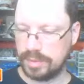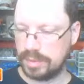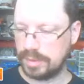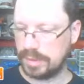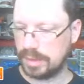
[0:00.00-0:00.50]

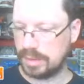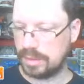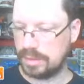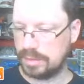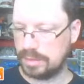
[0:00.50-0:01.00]
We gotta
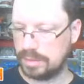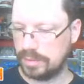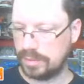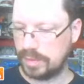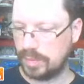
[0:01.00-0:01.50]

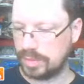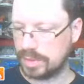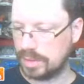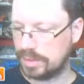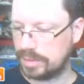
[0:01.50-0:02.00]
flip those
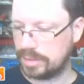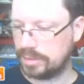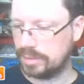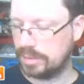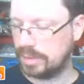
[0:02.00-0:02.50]
guys
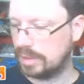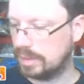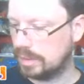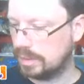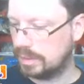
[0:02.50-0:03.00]

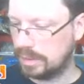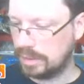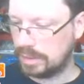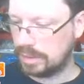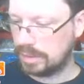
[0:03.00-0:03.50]
now.